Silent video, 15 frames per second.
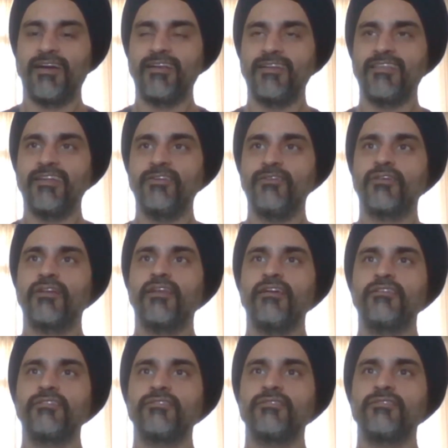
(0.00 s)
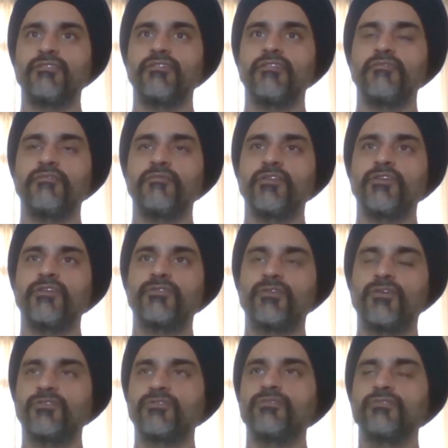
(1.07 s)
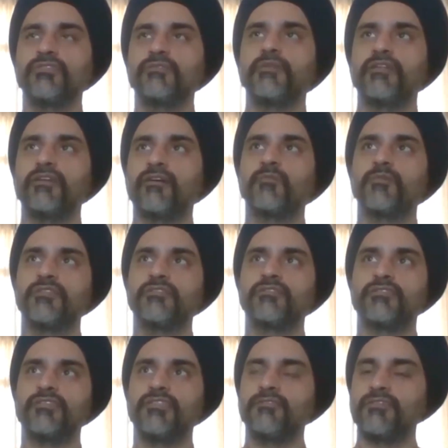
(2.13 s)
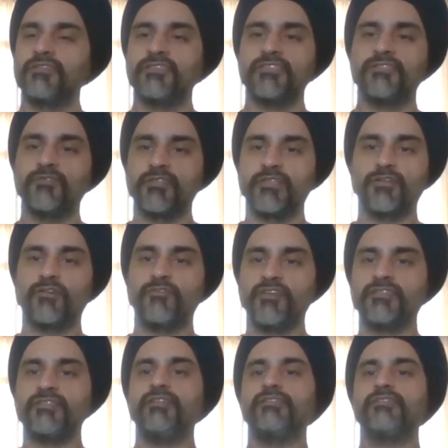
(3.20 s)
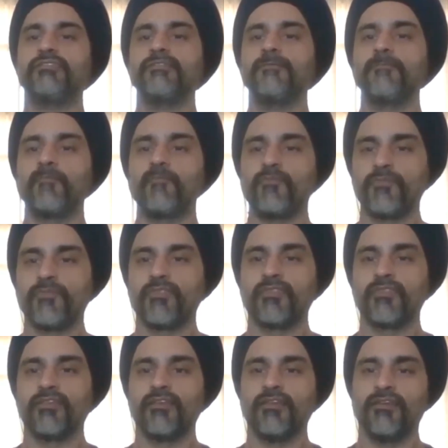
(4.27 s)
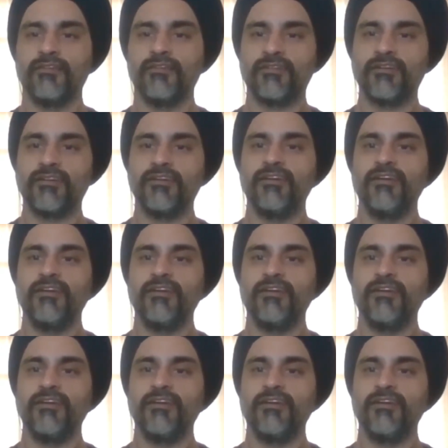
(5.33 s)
And then you realize, when you talk to these big companies, they were just working off Excel. Okay.